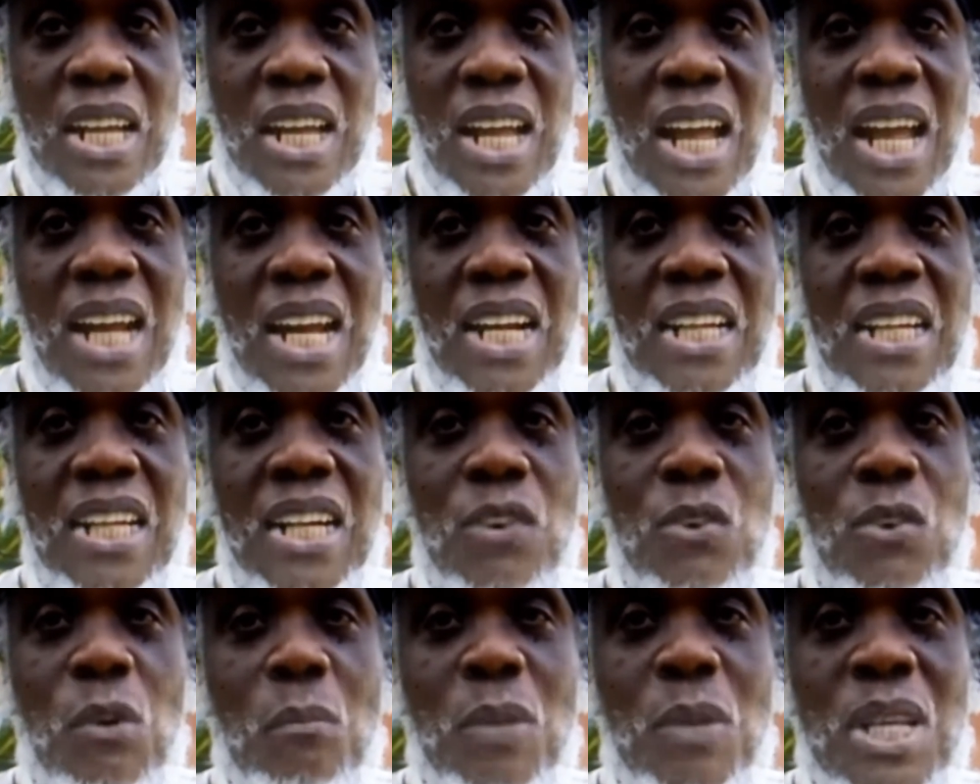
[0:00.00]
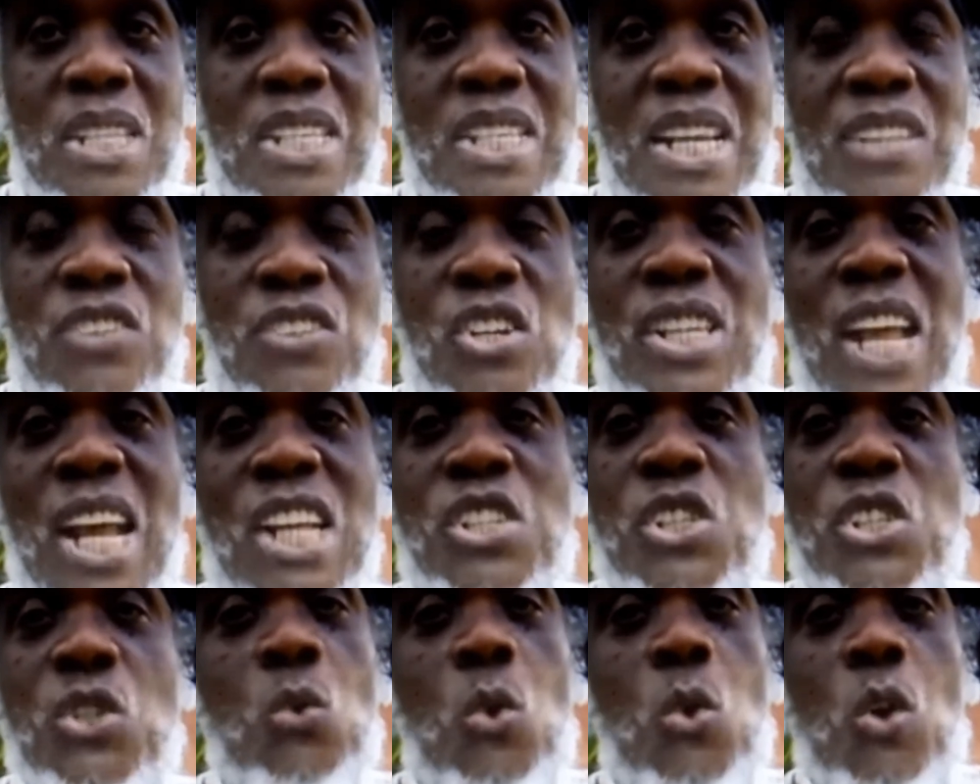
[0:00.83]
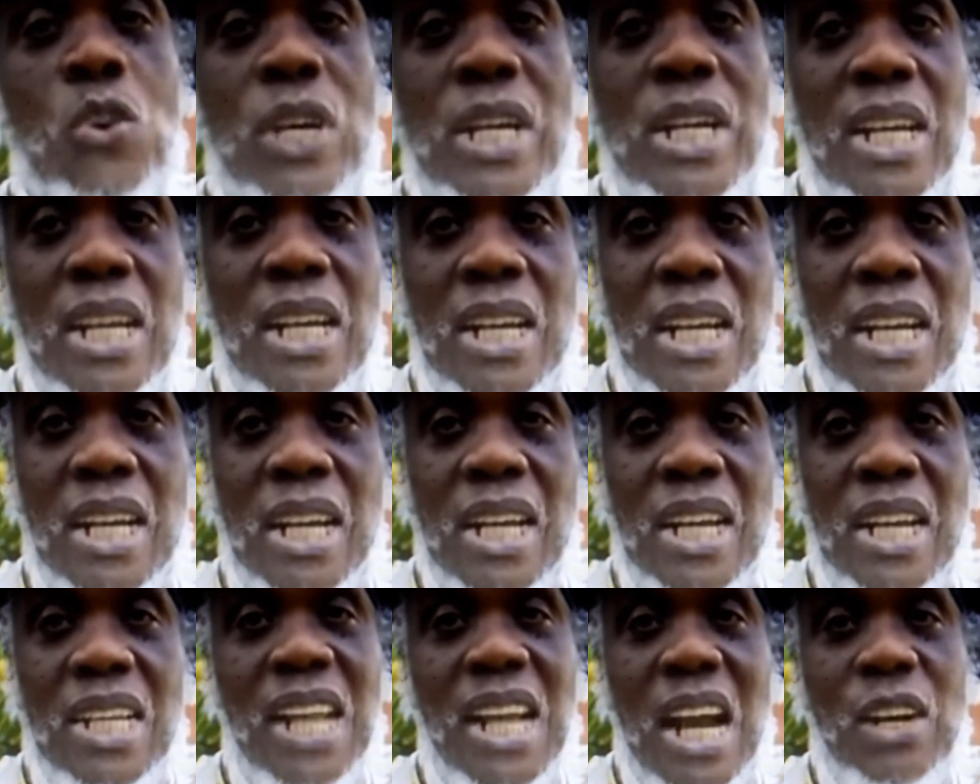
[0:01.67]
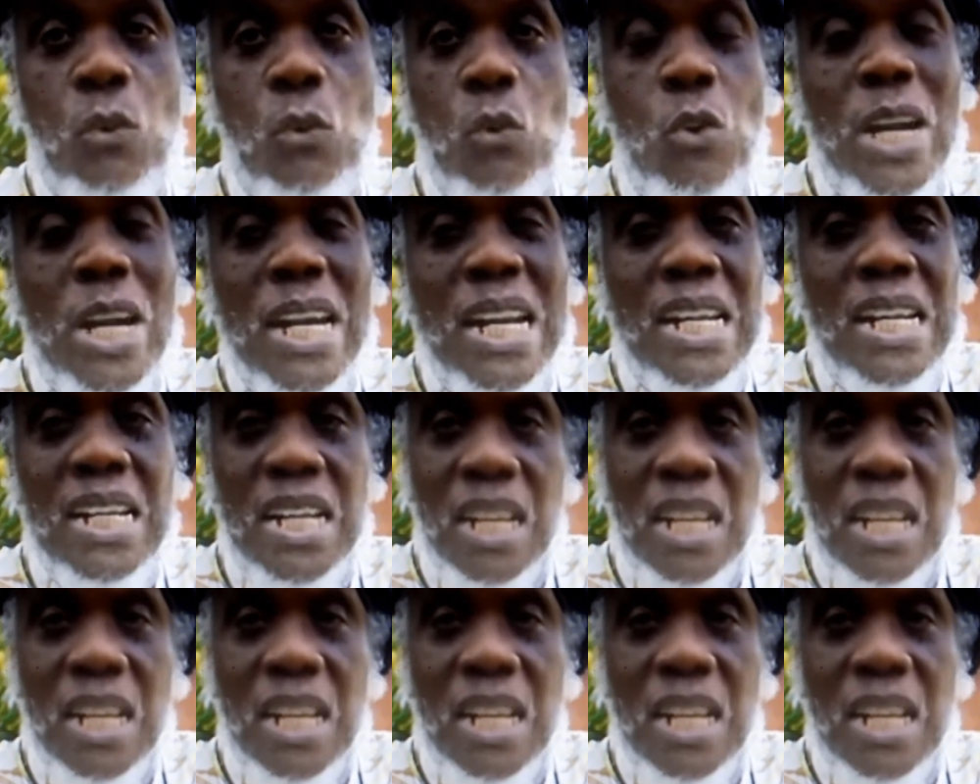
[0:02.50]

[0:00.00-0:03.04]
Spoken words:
Allegory means it's just a story. It's not real.